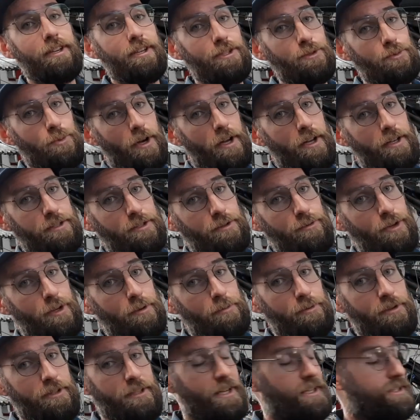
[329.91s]
as well as the
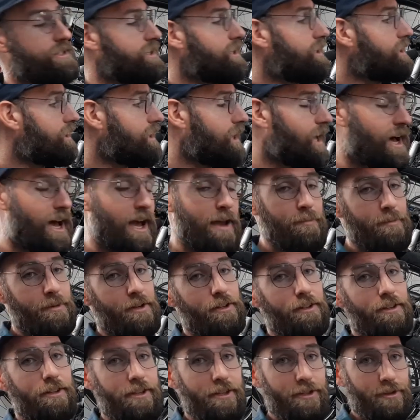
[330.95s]
Ripley. It doesn't climb
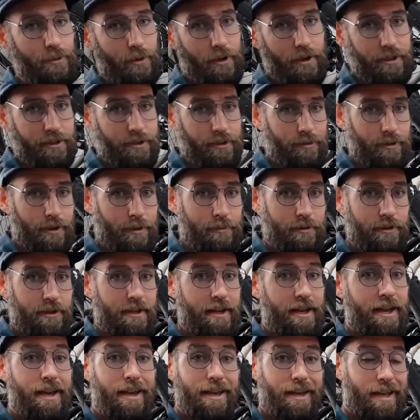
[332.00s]
nearly as well as the
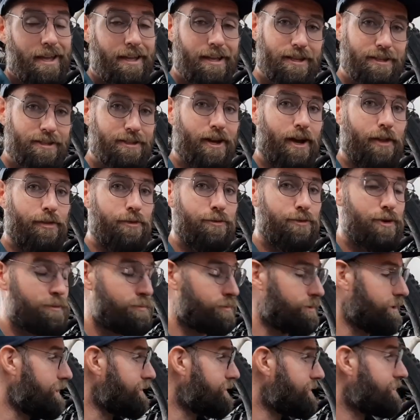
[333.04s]
Ripley. It is not the
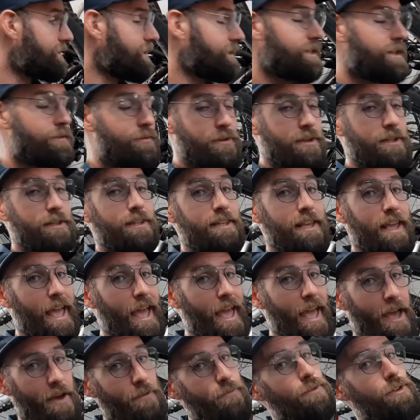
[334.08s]
Ripley. It's a significantly
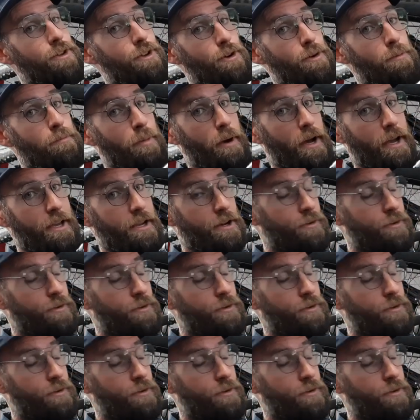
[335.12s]
heavier bike,